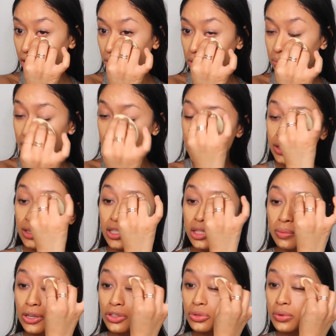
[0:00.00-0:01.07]
how amazing
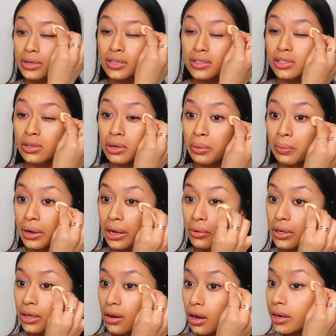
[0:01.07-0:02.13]
this sponge was, so I went
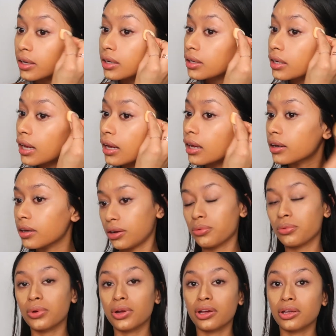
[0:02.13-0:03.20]
out and got it, and I
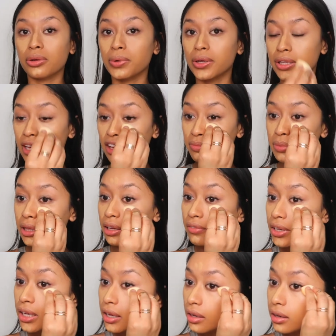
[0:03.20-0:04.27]
really, really have been
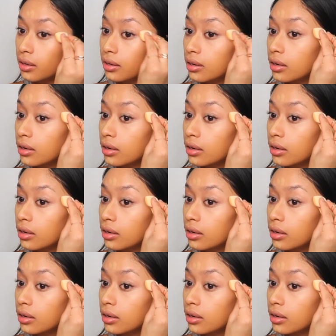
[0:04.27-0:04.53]
loving it.